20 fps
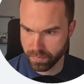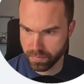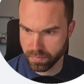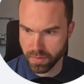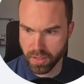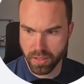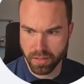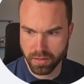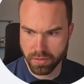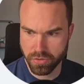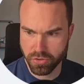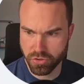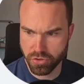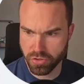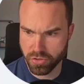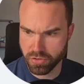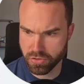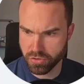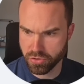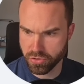Let's
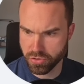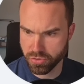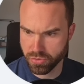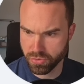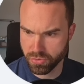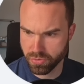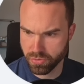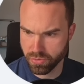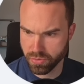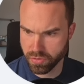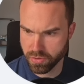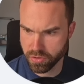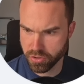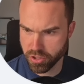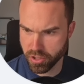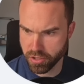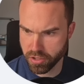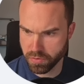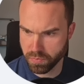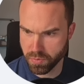just choose
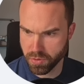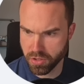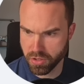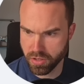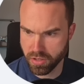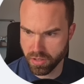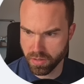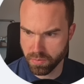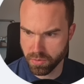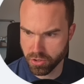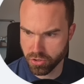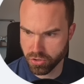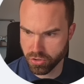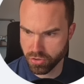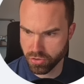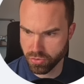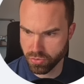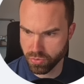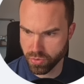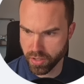ChatGPT Image
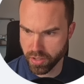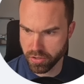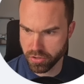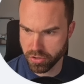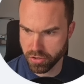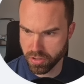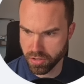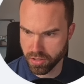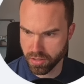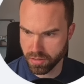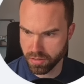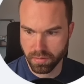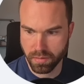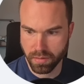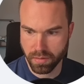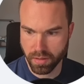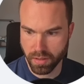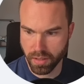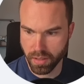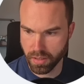2 HD.
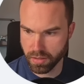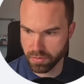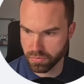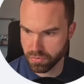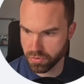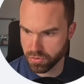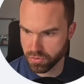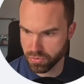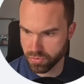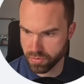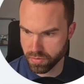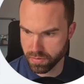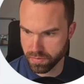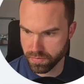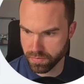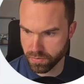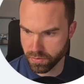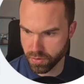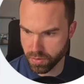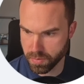And we choose the
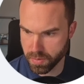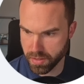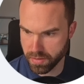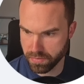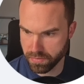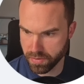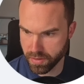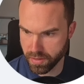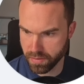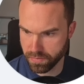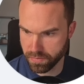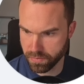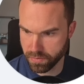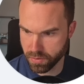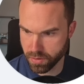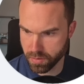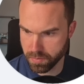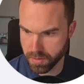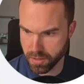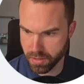4x5
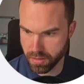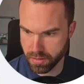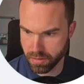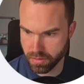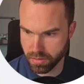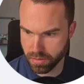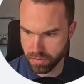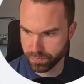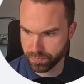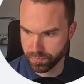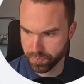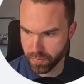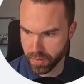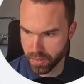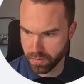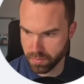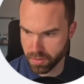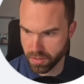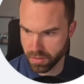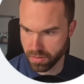format.
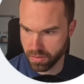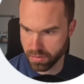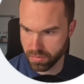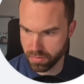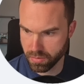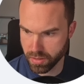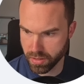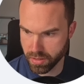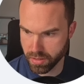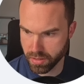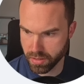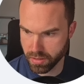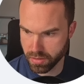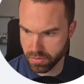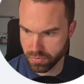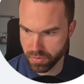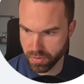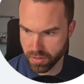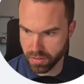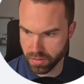Here we go. And
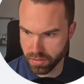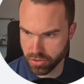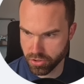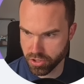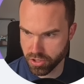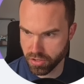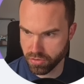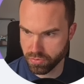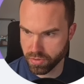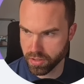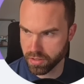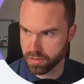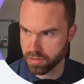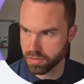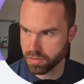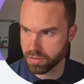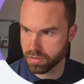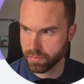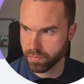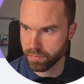we hit
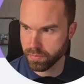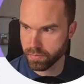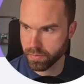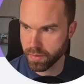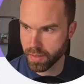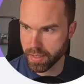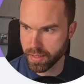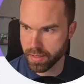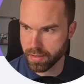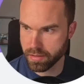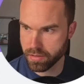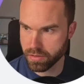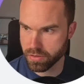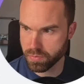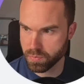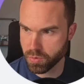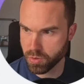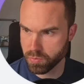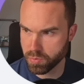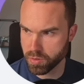generate. And then this
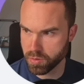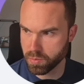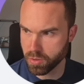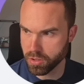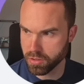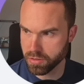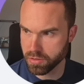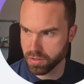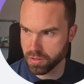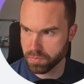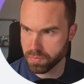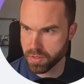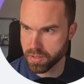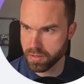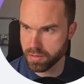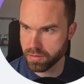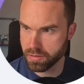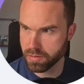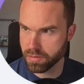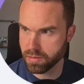purple box
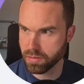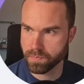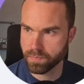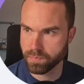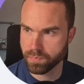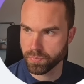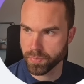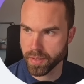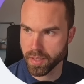appears.